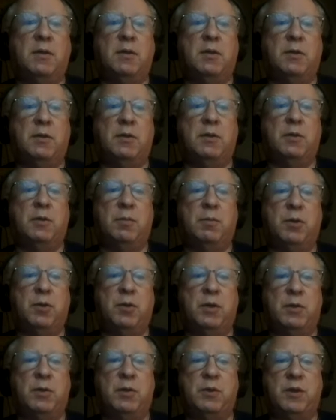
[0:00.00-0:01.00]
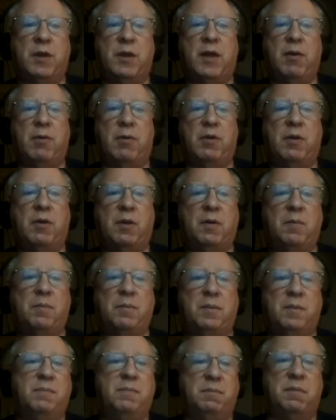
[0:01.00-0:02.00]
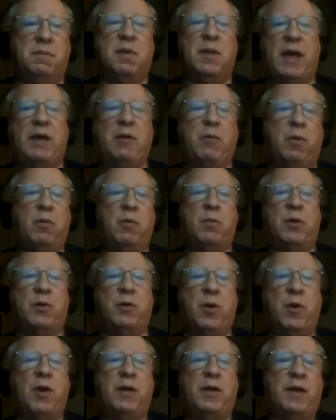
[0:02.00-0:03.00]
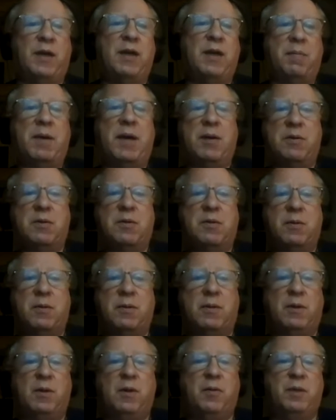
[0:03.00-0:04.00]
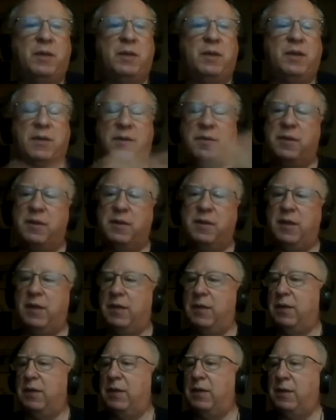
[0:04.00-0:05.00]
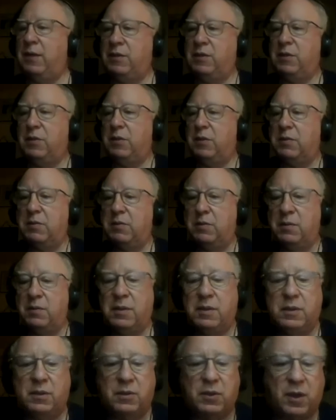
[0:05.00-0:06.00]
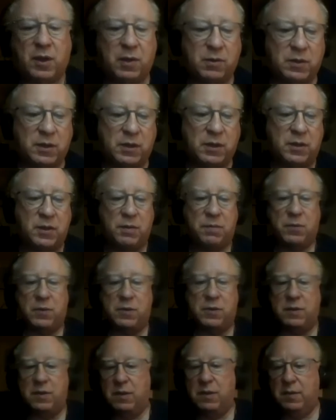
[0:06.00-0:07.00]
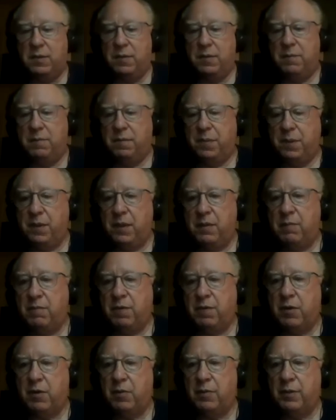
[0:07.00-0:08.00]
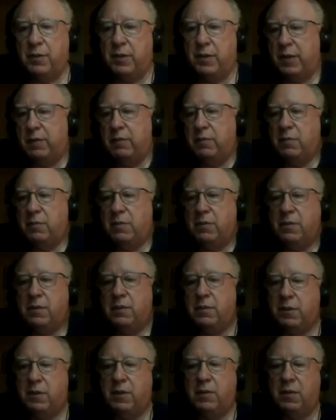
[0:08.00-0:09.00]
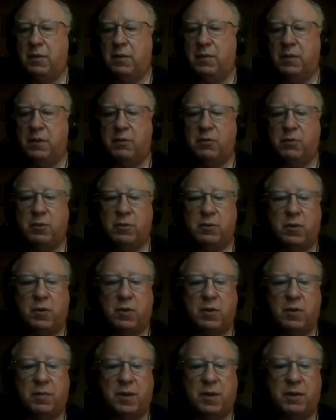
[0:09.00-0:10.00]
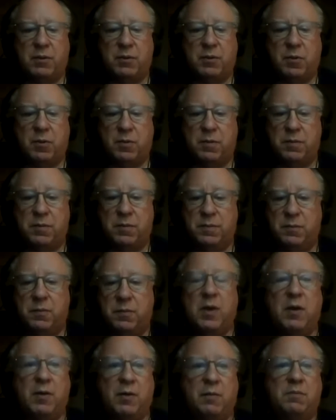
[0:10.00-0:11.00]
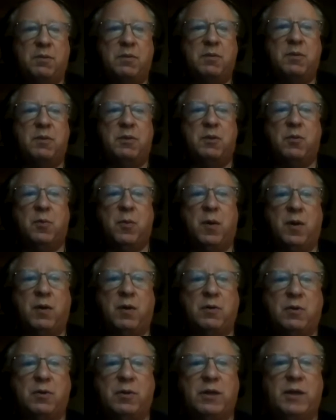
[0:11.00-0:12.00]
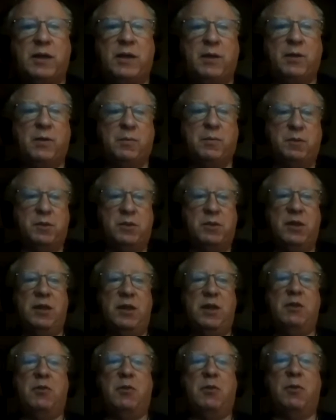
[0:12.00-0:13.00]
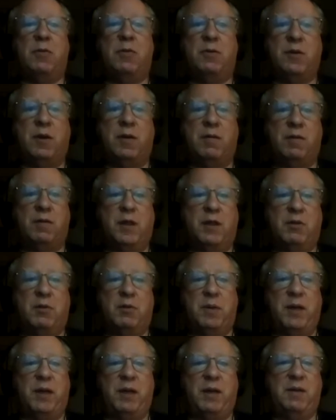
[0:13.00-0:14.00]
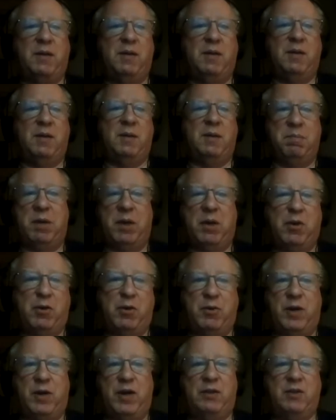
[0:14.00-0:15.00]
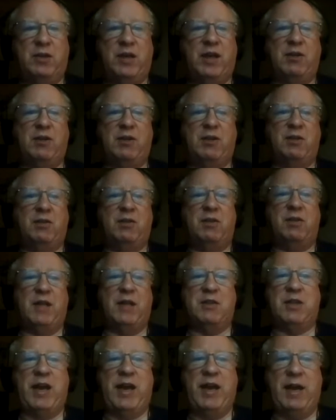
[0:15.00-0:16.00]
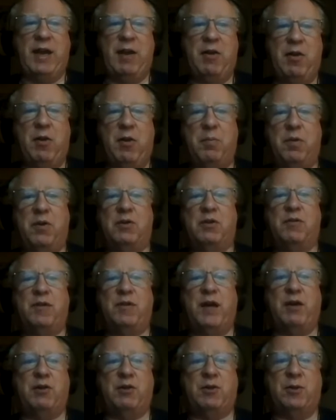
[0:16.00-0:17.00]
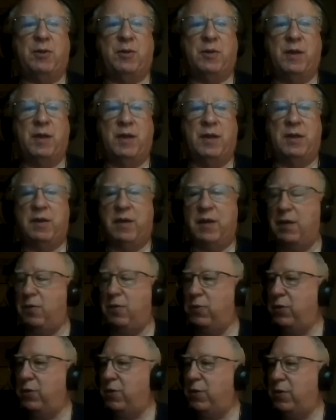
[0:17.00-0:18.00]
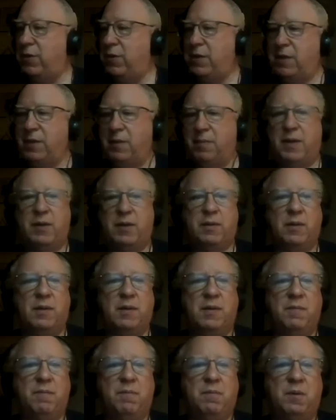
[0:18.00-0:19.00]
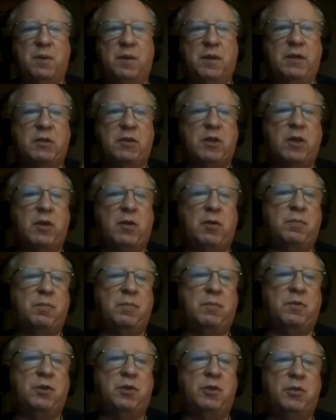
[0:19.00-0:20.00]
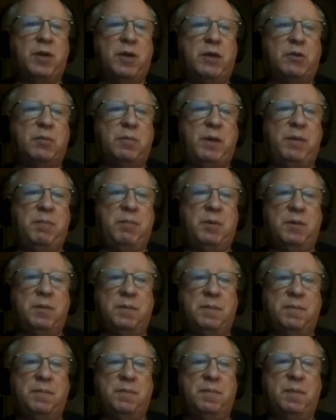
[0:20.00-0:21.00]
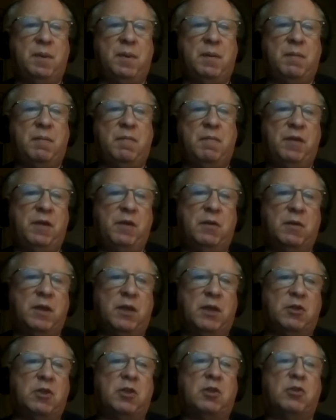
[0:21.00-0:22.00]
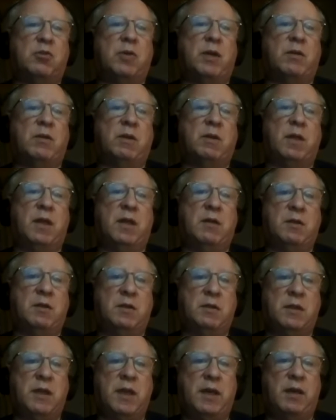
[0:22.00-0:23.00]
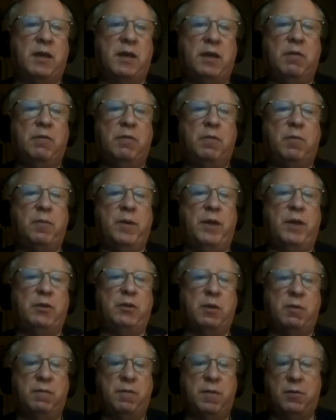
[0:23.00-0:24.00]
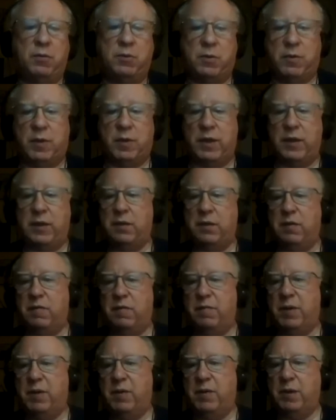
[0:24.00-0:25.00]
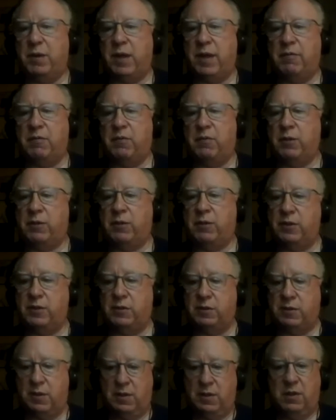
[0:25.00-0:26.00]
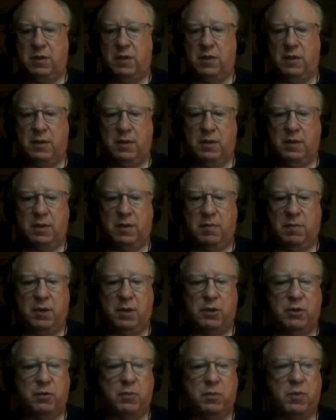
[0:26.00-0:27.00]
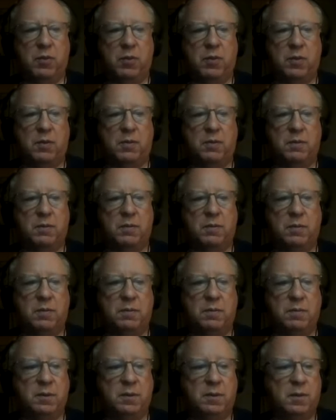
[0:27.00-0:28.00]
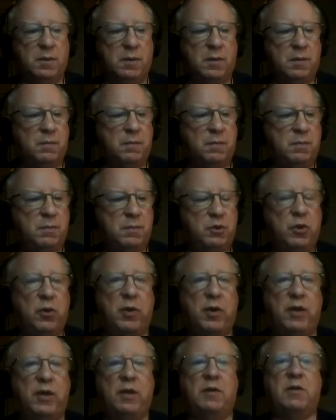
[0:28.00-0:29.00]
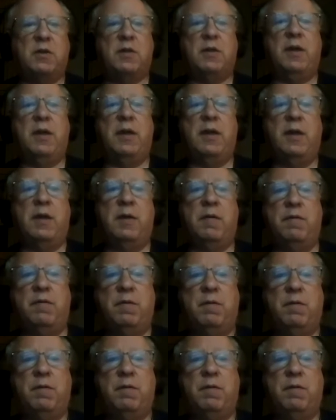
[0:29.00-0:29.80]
to produce an outcome like what we're talking about, so that nobody, you know, and it's an entirely different environment. And, you know, this was all about sort of, well, your Wallstreet or city sort of stuff. Let's make better transactions. Let's add numbers faster. And now we're talking about, let's help distressed people feel less distressed. Let's get information to folks so they can live better lives, which is a much more joyous and